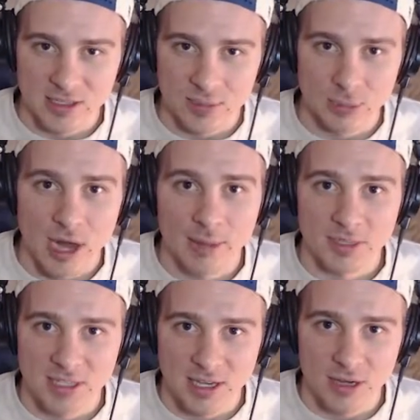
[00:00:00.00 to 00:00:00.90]

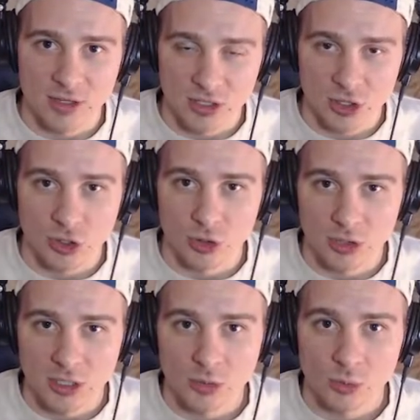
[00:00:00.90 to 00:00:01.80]
promise there's a
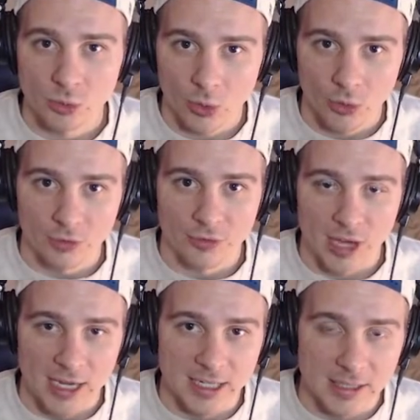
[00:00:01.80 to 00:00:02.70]
good role for
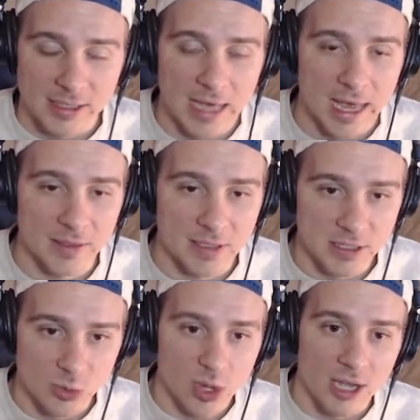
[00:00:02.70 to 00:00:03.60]
Henning on this
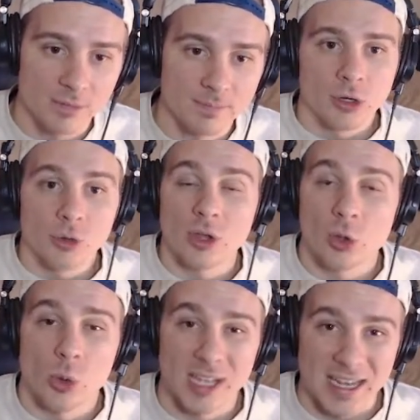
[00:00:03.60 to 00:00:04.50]
squad. Real
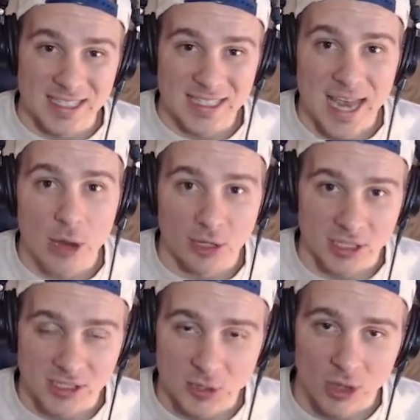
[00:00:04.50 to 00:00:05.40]
quick on scouting.
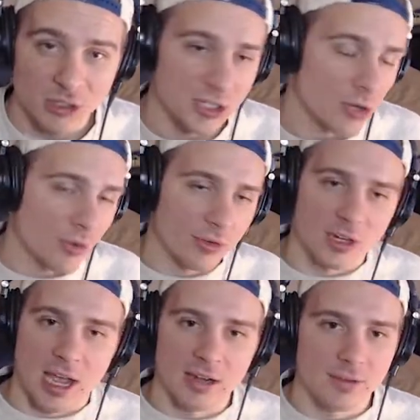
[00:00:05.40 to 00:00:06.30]
So I'll just go over
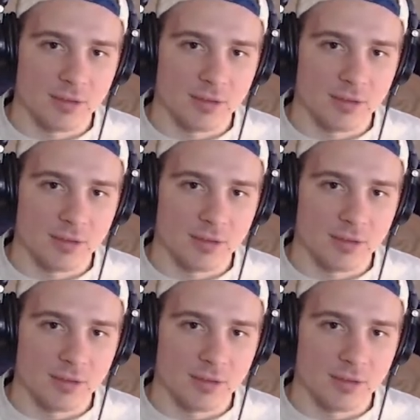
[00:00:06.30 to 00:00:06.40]
kind of